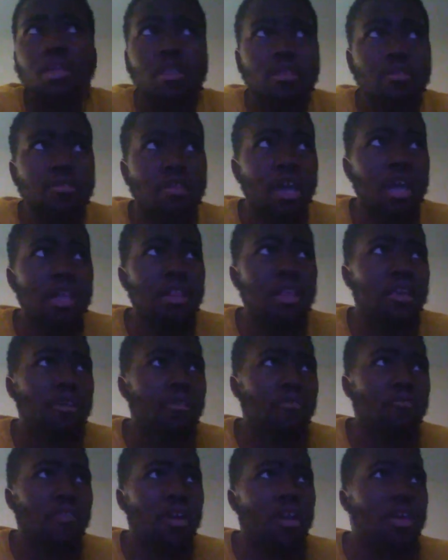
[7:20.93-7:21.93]
Dan
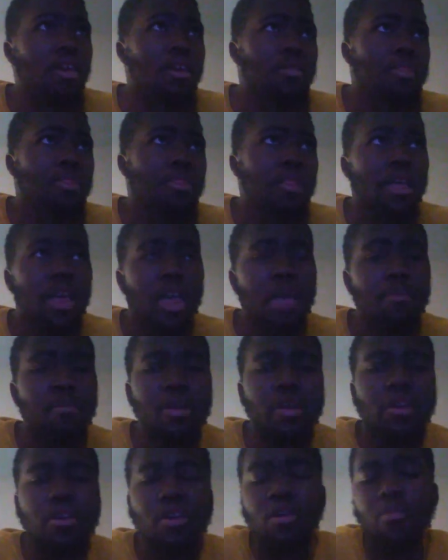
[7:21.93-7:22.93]
Laker fan, he
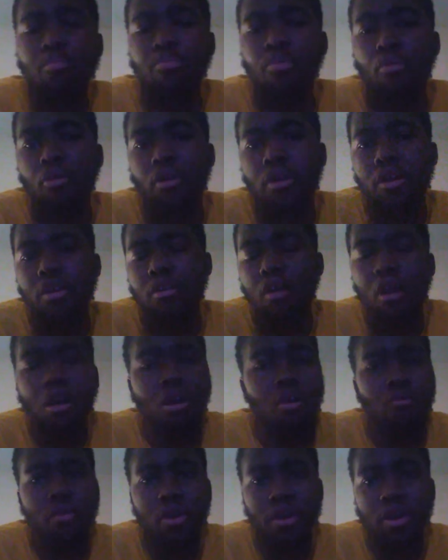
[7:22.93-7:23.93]
made a good point
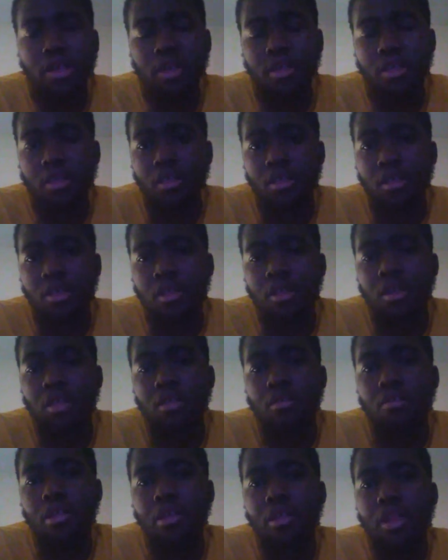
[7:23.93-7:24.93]
already.
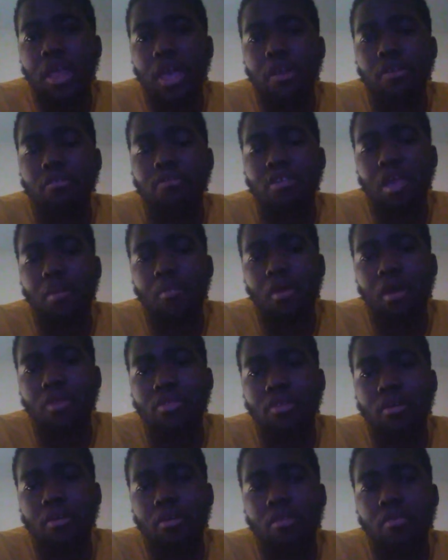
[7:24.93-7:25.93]
The Lakers came
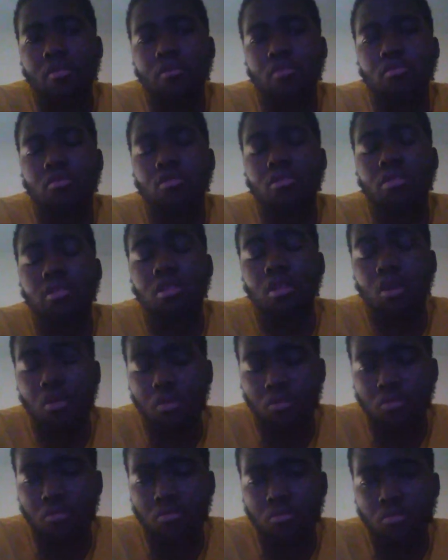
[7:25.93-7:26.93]
out there
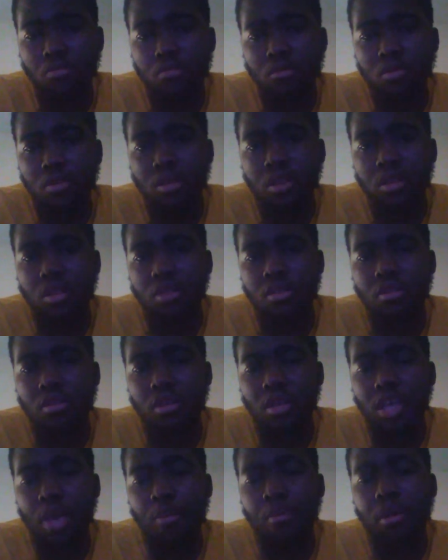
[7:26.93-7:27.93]
slow.
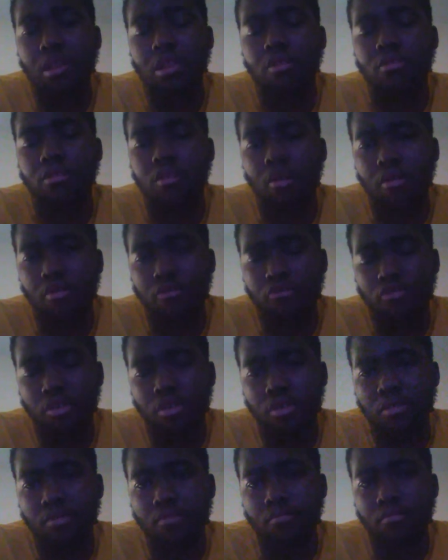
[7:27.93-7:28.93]
They came out lethargic.
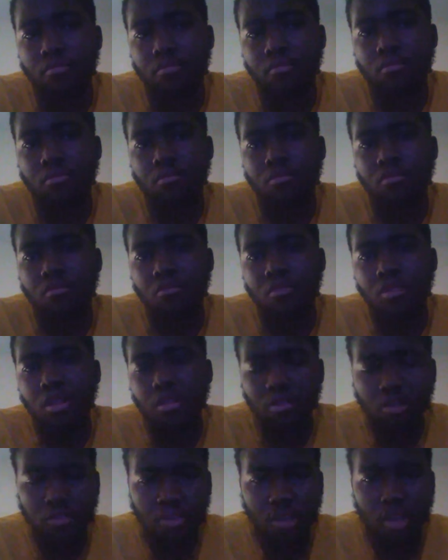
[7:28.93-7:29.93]

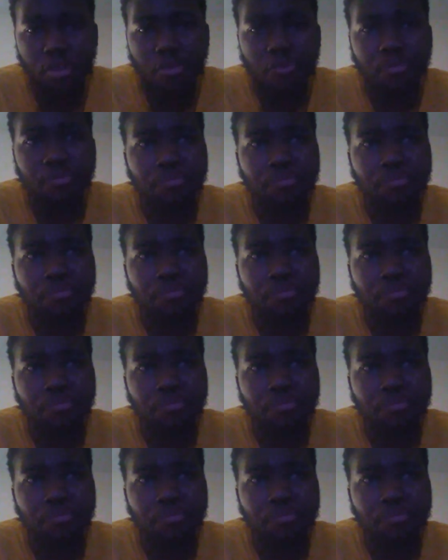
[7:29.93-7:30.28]
Let's continue.